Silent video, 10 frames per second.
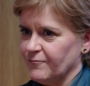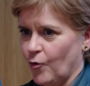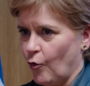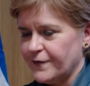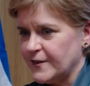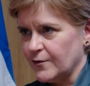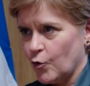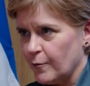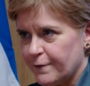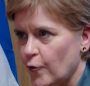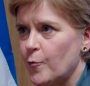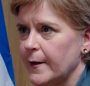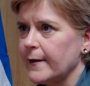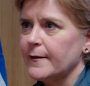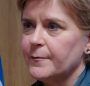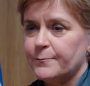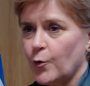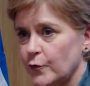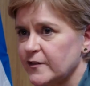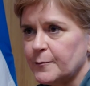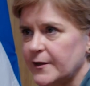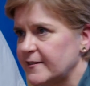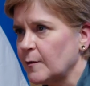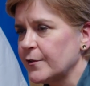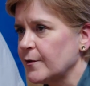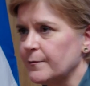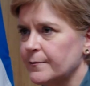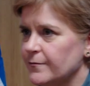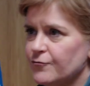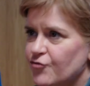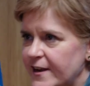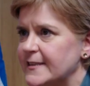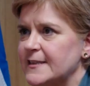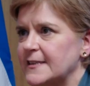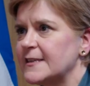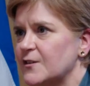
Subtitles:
often homophobic, possibly some of them racist